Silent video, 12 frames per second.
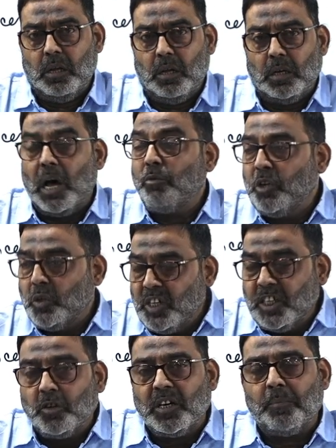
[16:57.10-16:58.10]
Now you
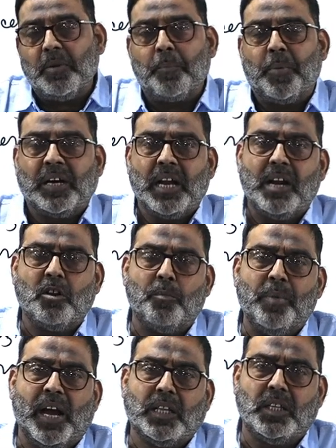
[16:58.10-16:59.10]
need to develop a grand or
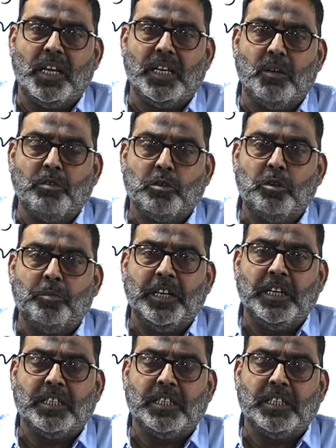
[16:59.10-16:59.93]
mega theory which will be